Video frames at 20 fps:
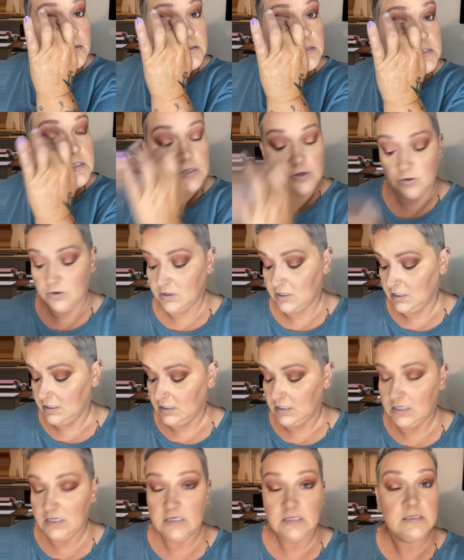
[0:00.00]
So you
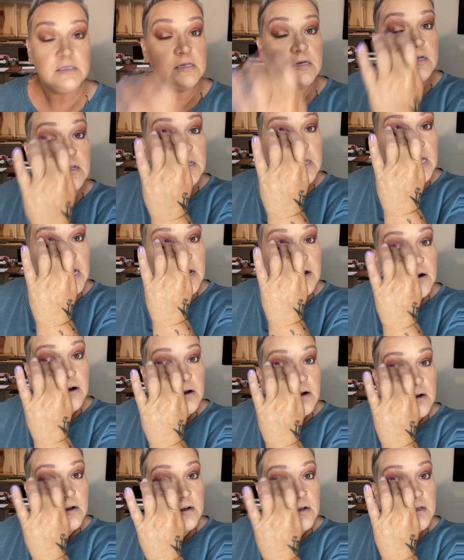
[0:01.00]
can easily
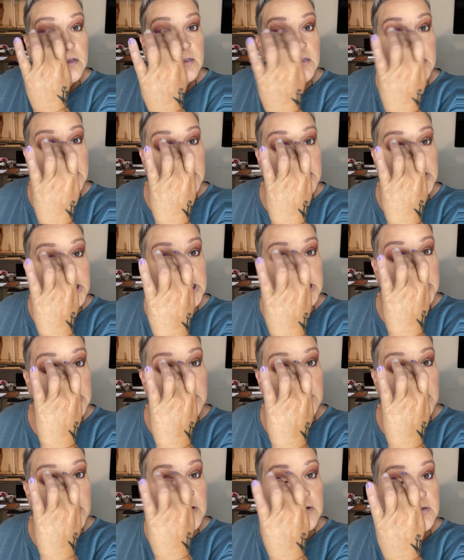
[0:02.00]
layer these
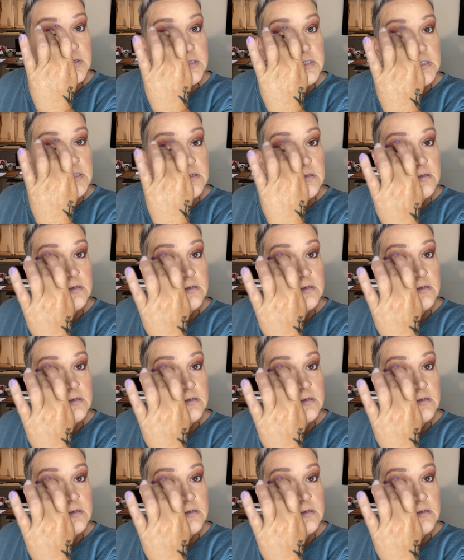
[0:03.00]
shimmers.